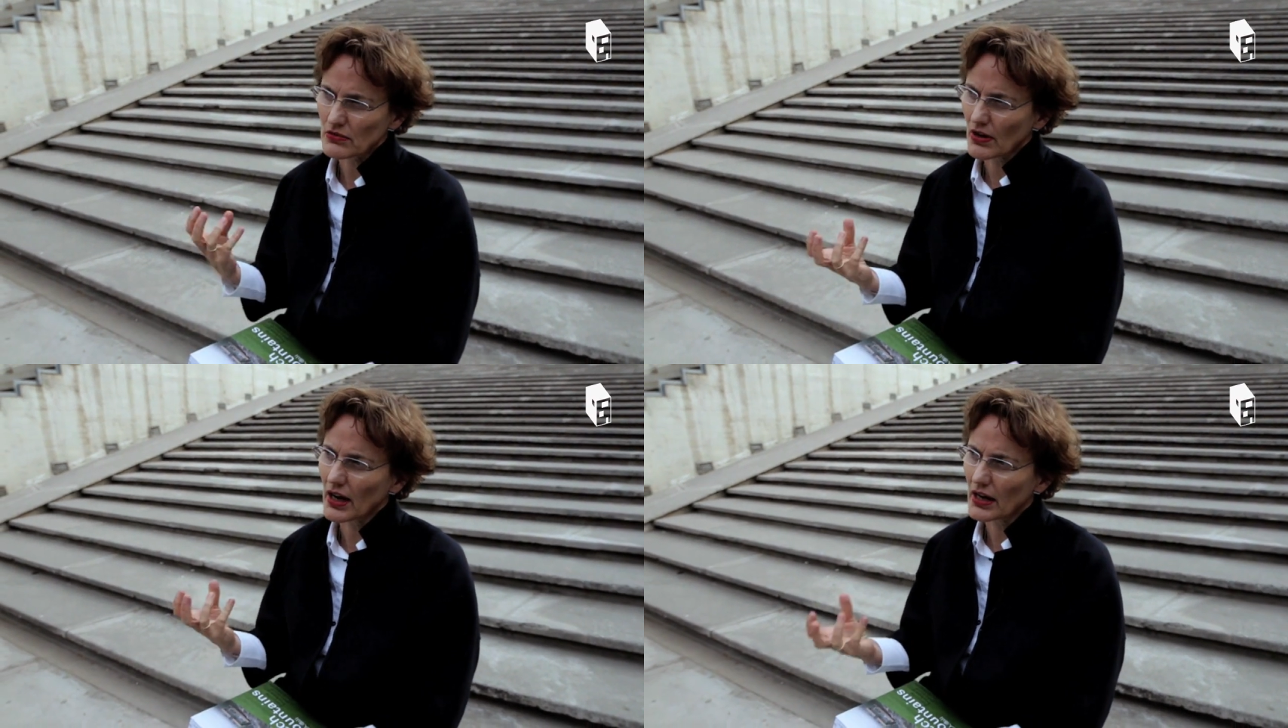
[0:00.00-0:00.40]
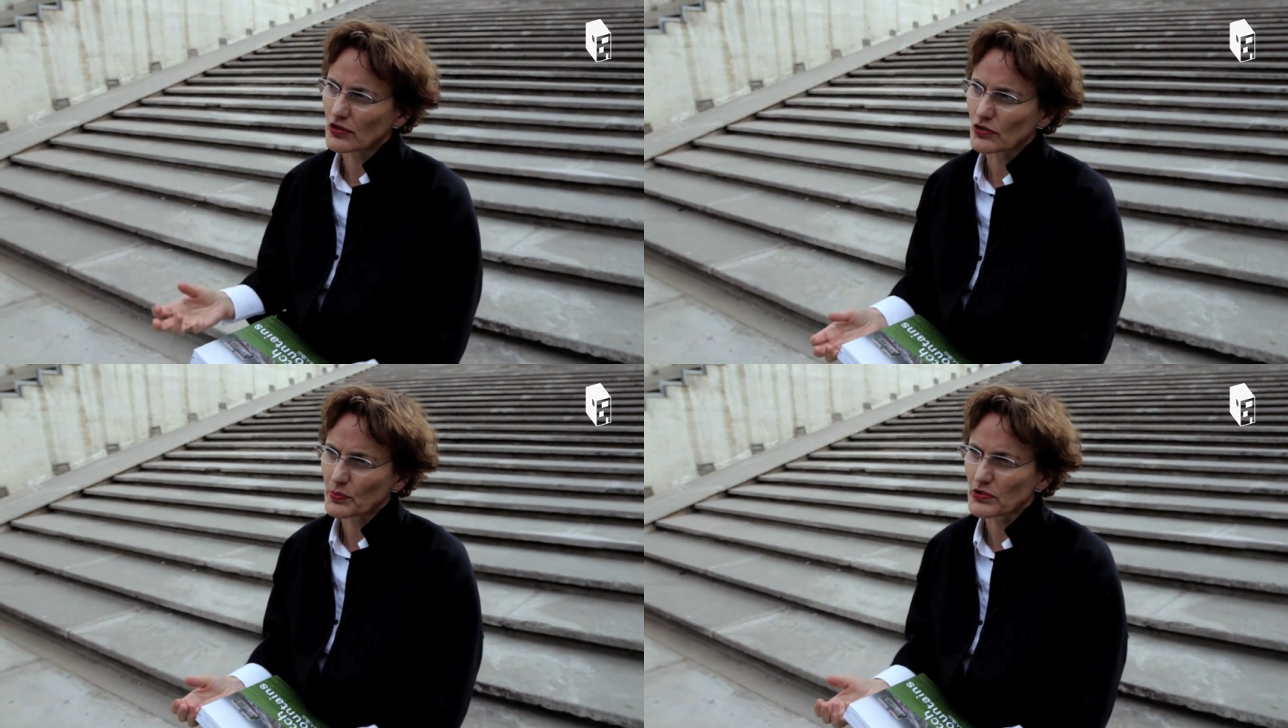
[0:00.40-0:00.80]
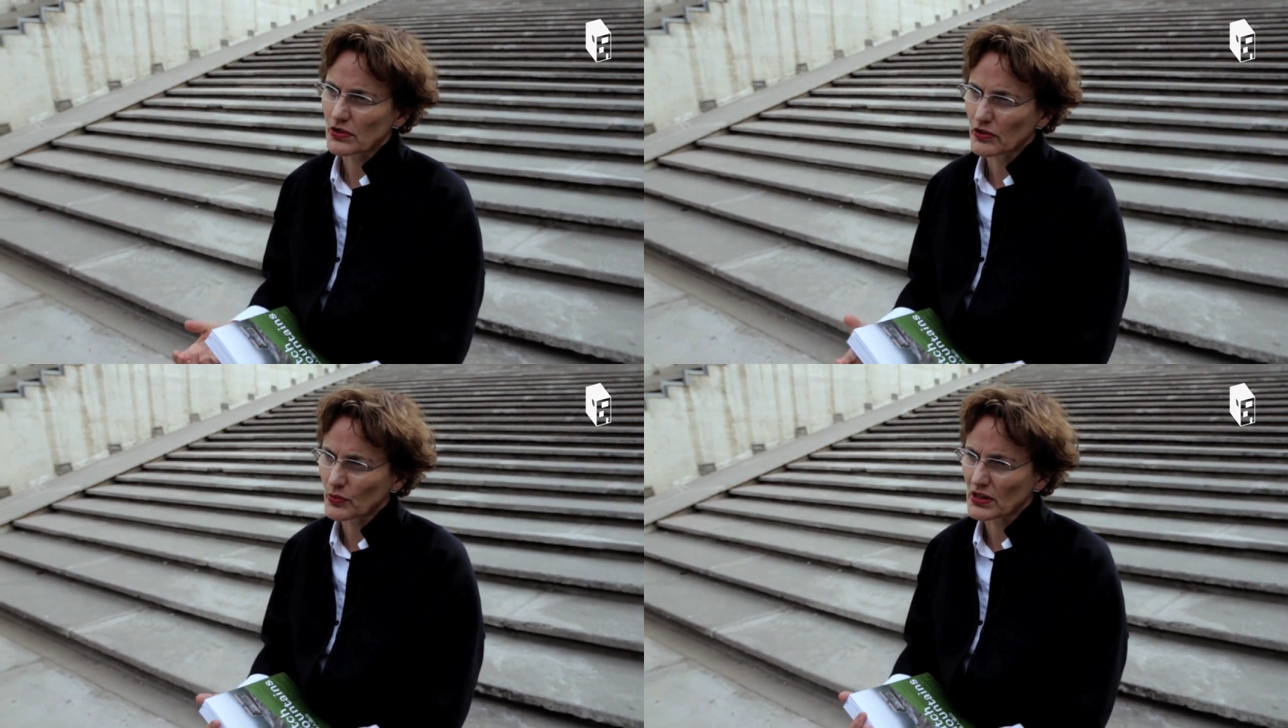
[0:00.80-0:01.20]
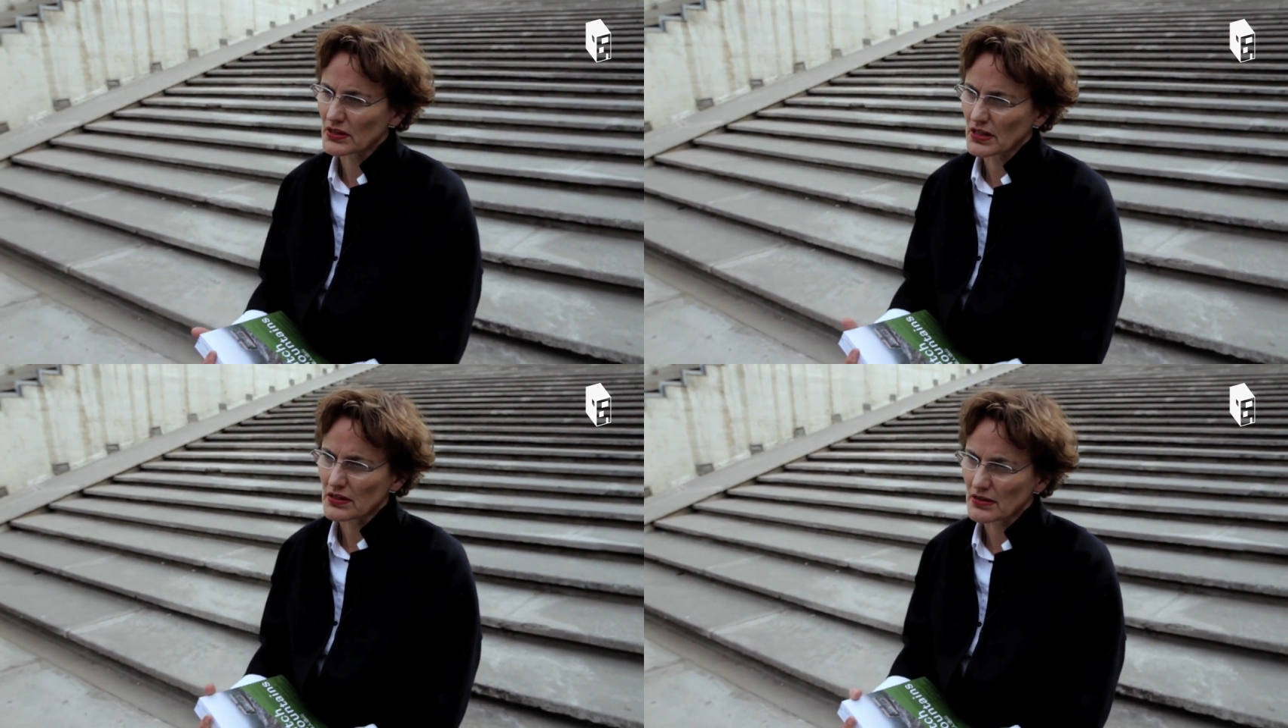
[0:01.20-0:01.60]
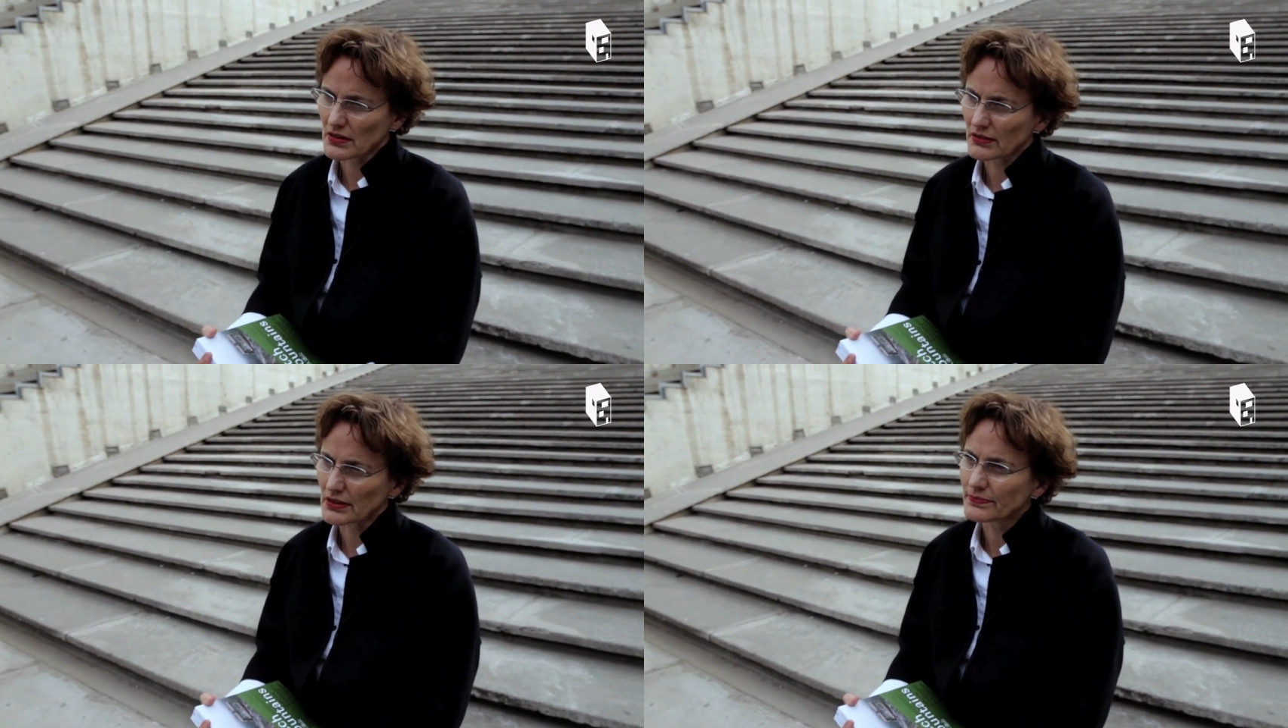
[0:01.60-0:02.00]
try to observe what is
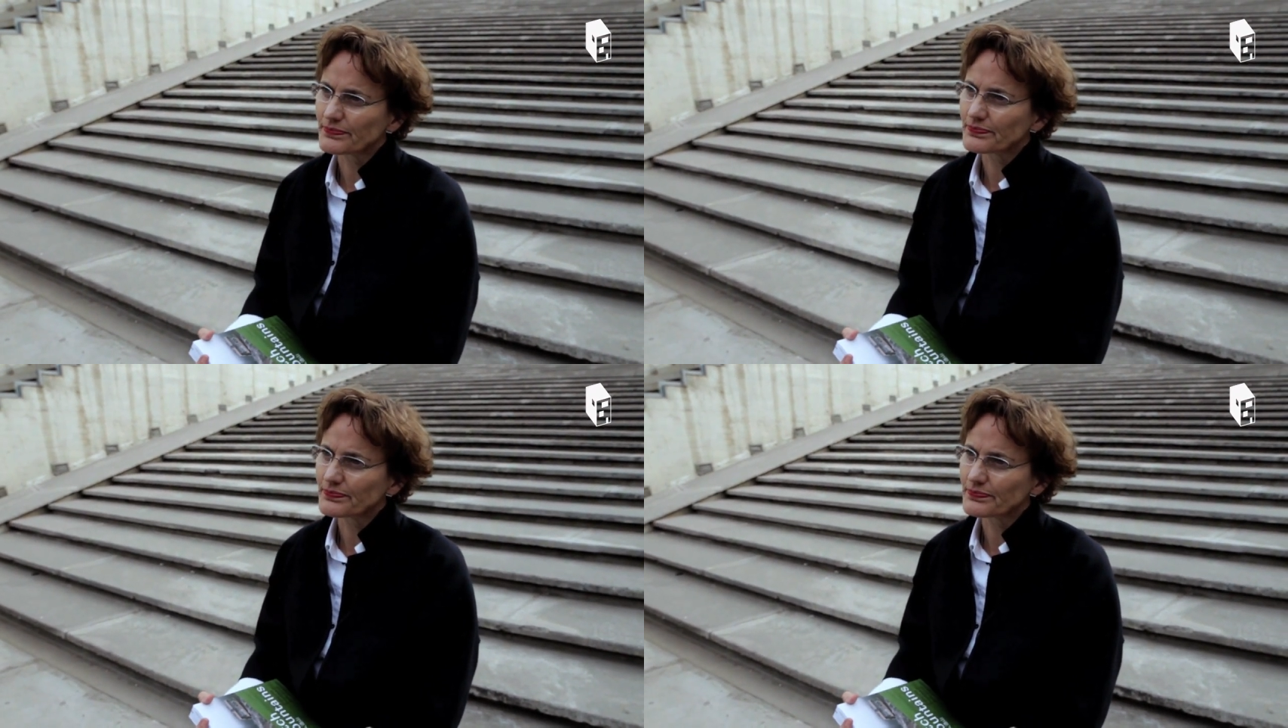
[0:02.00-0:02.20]
necessary